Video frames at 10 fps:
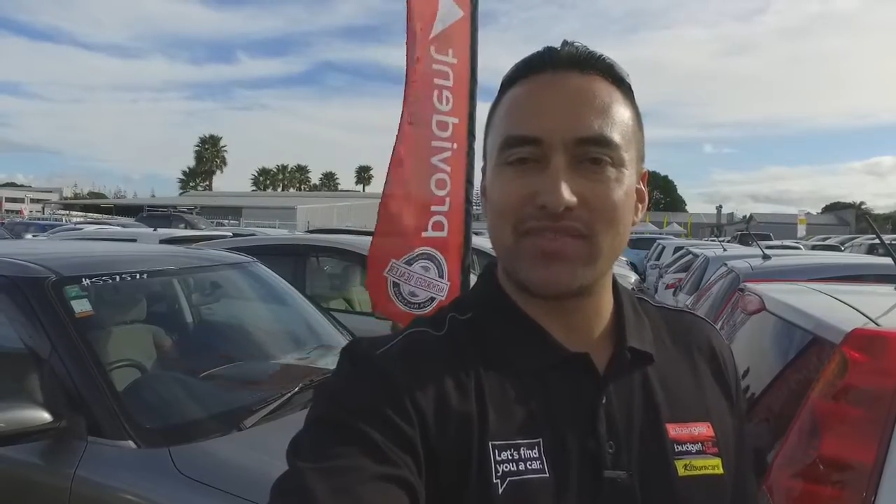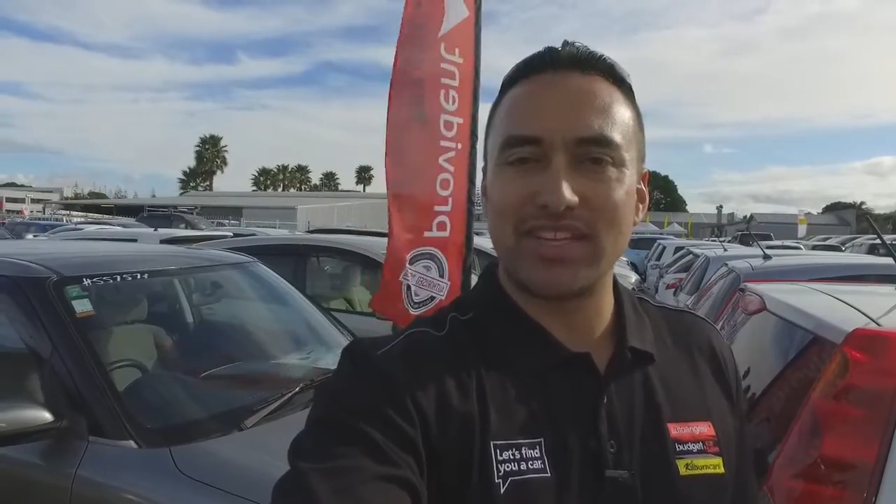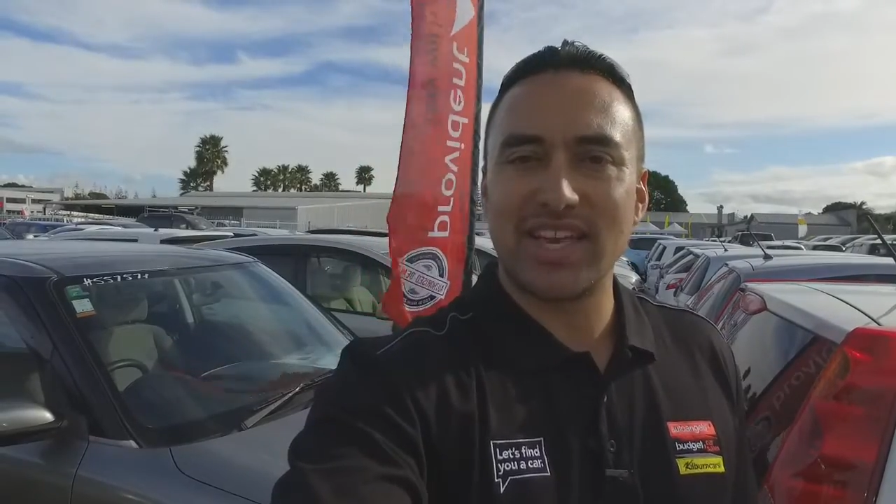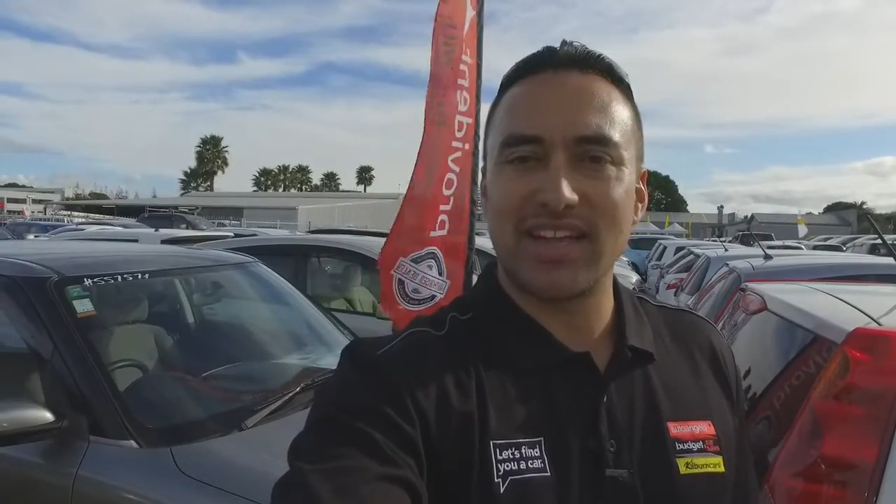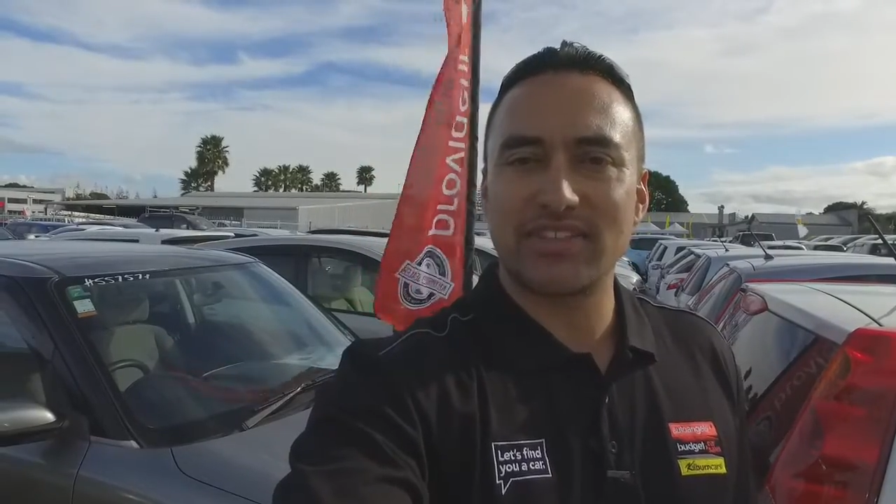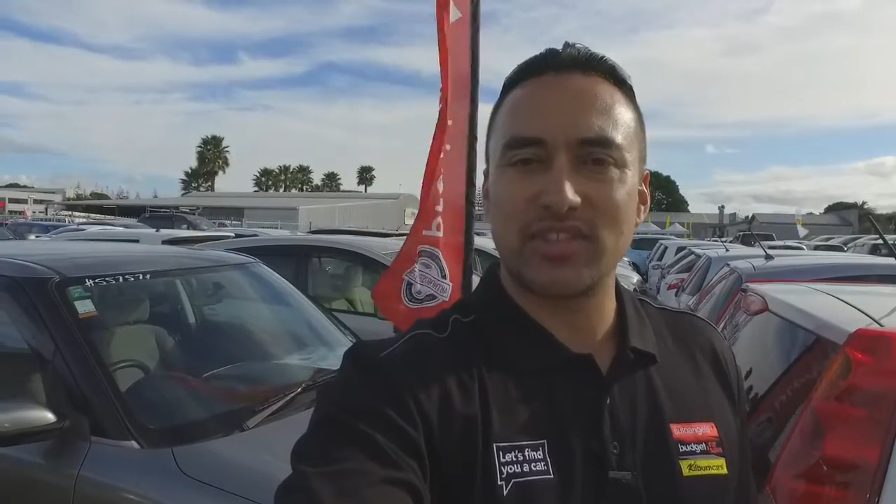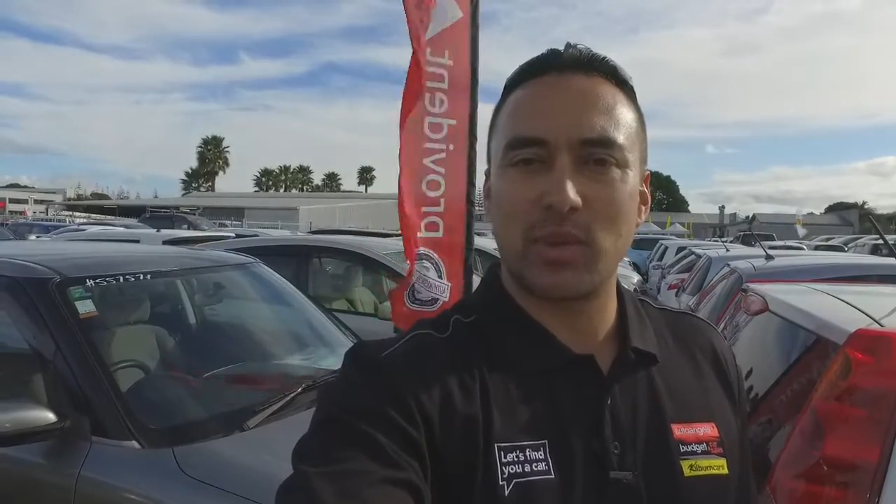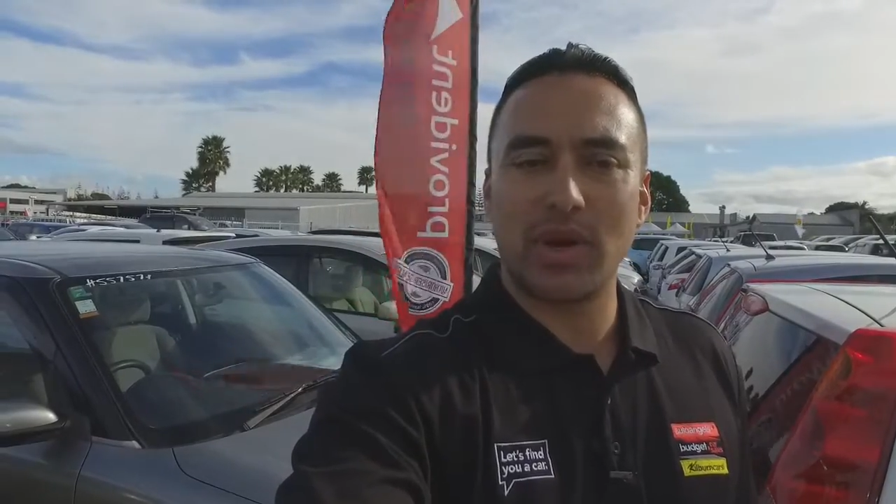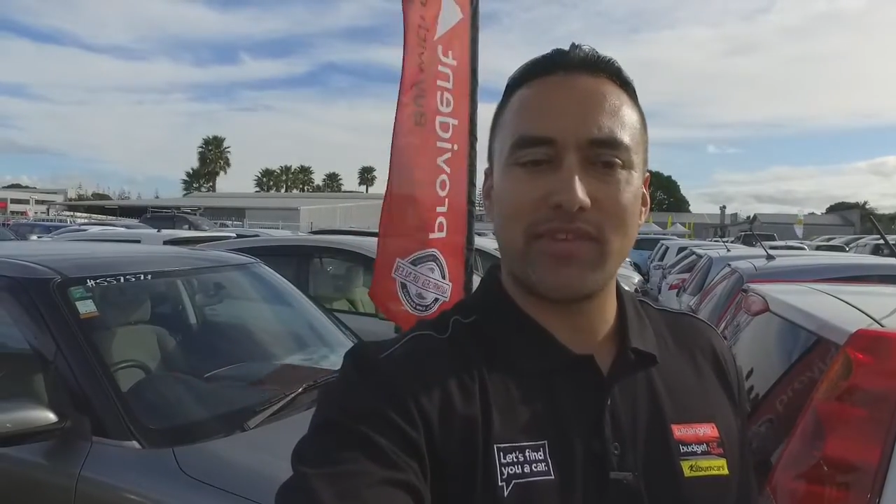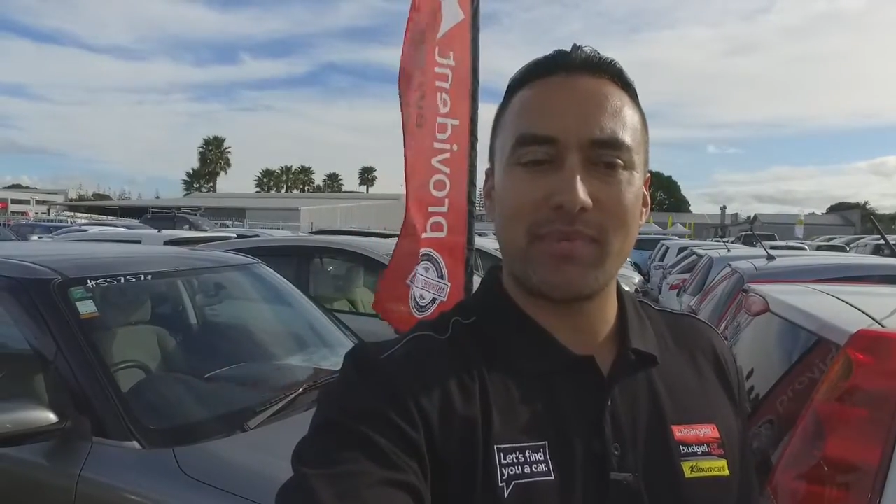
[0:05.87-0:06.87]
regards to
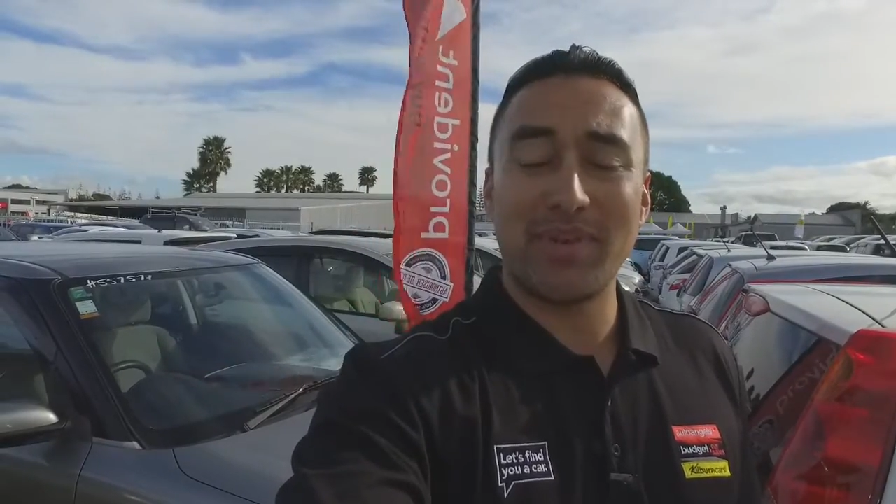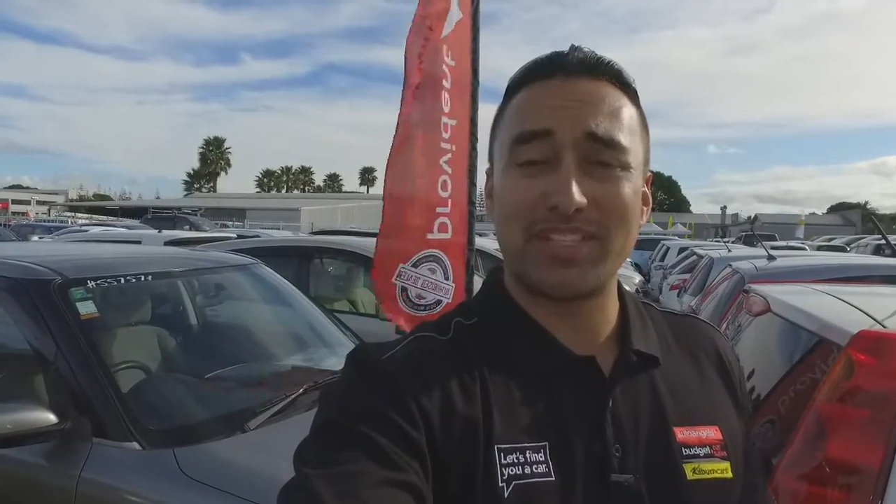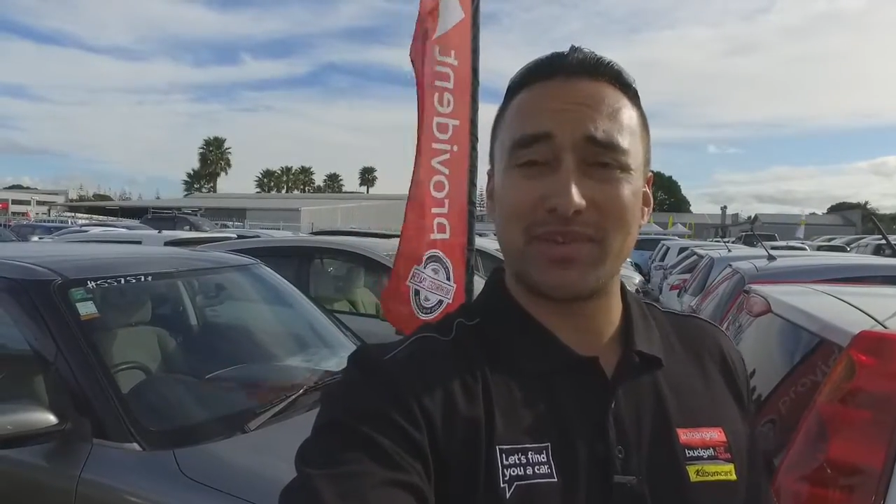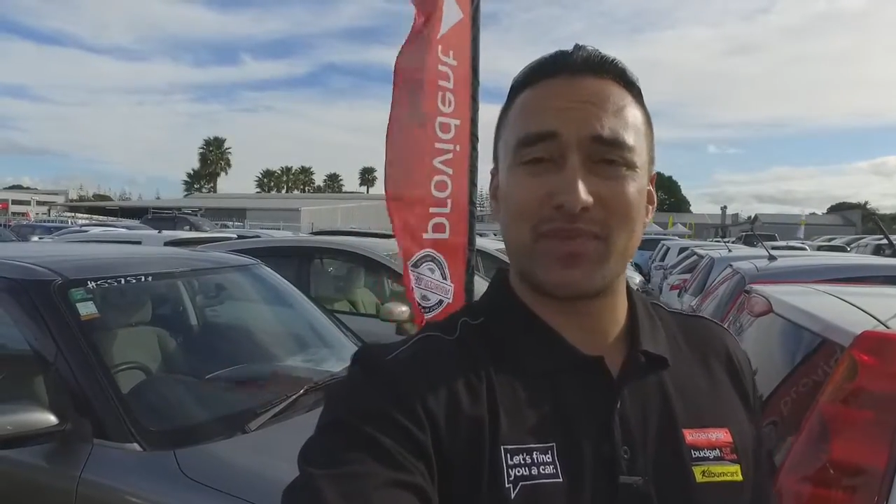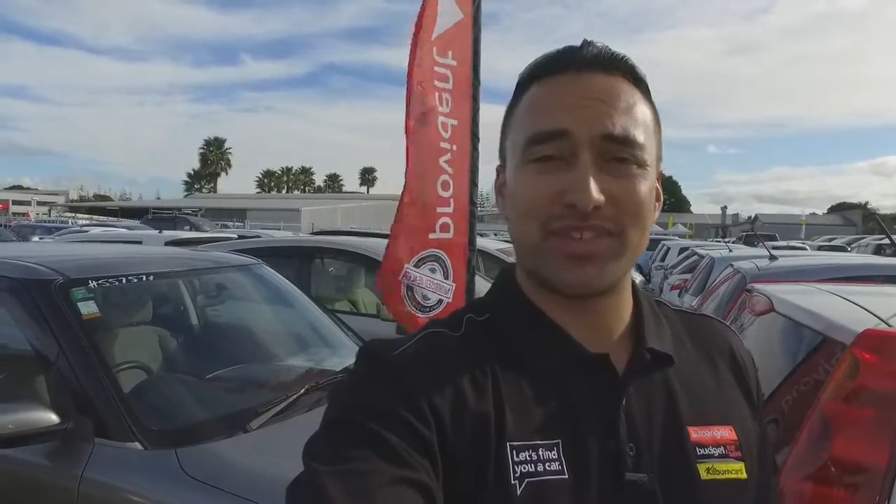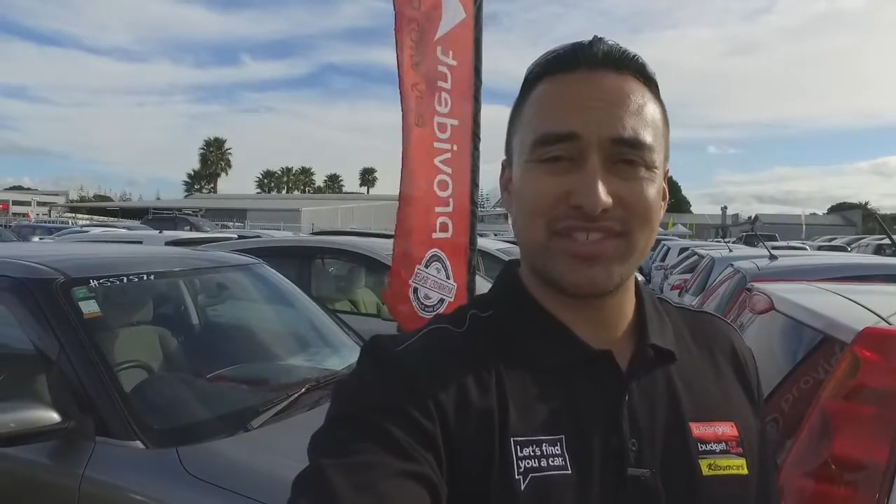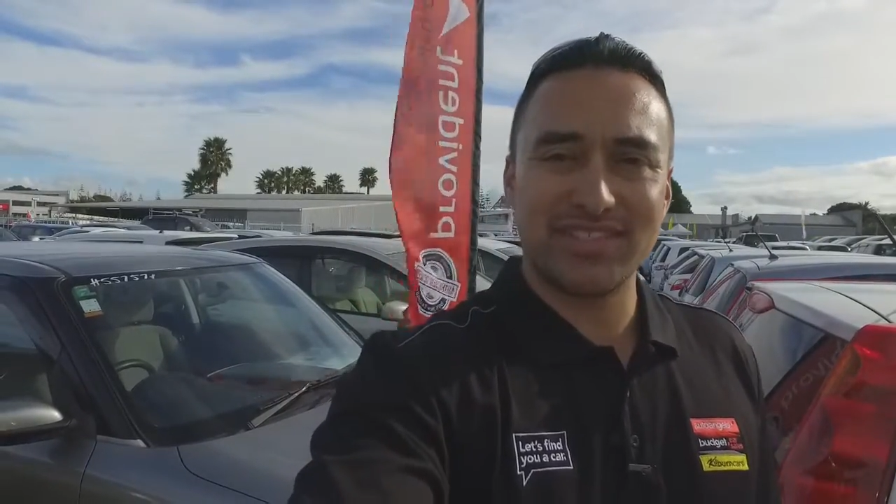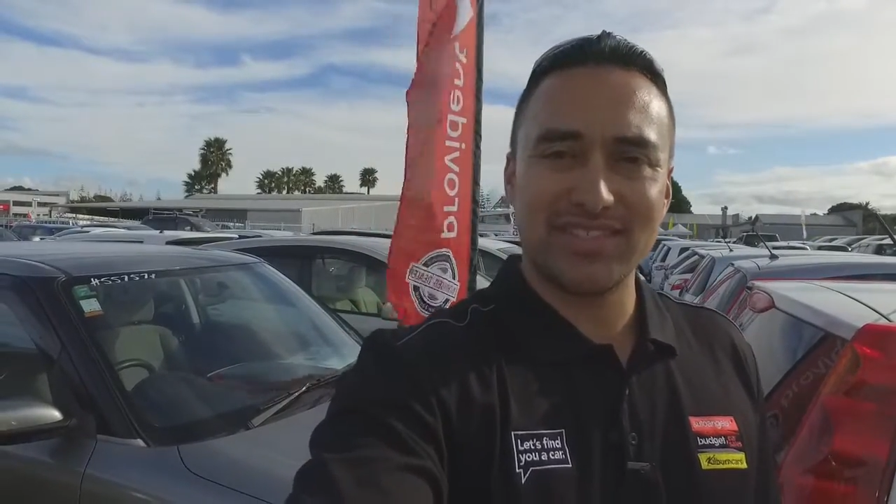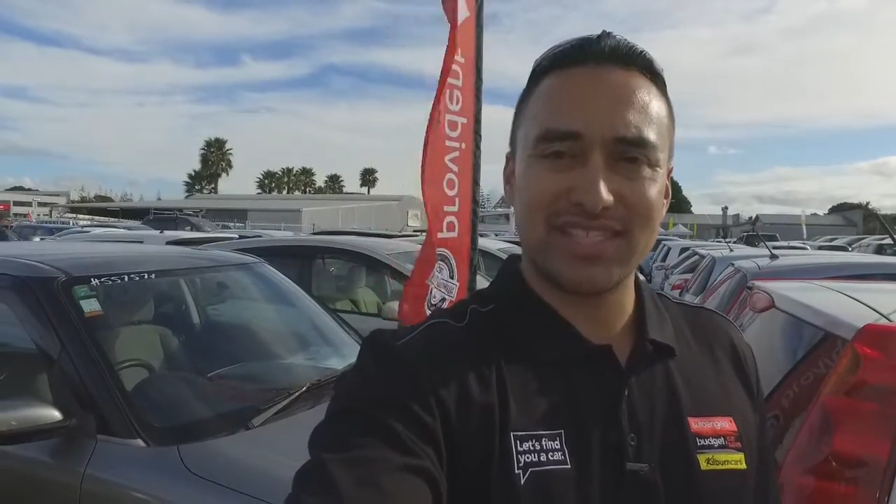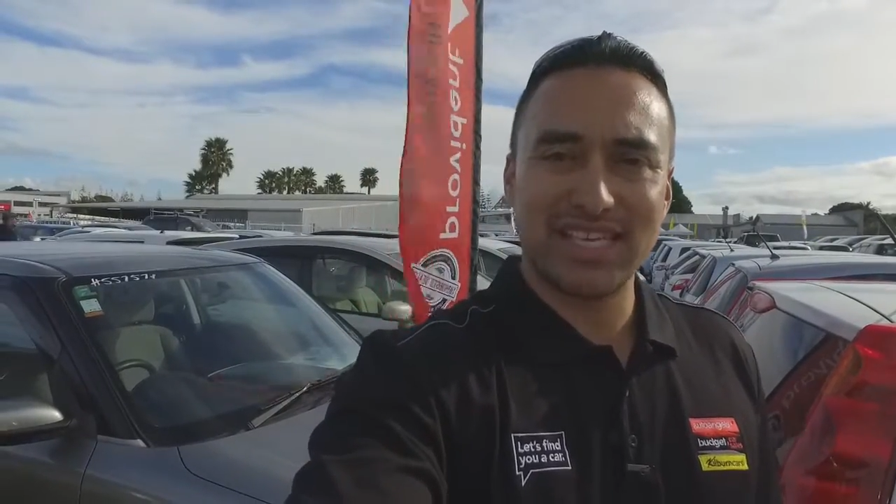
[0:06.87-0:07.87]
one of our Mazda
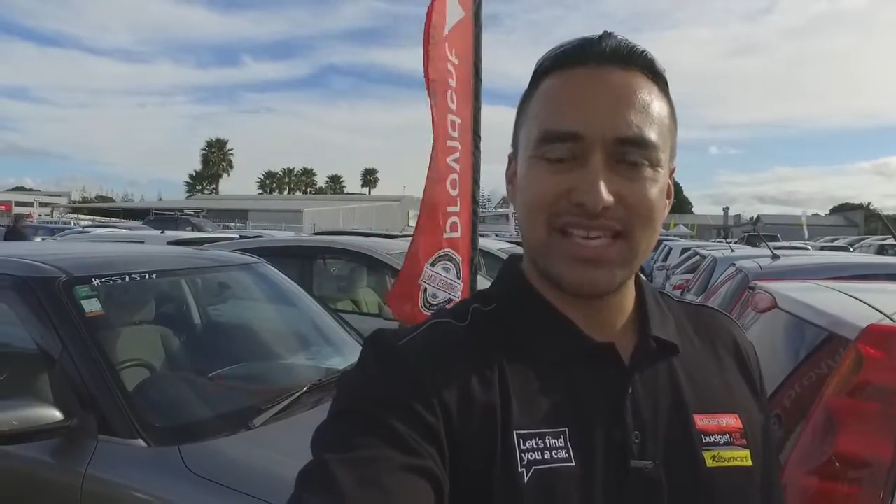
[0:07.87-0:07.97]
Verisas.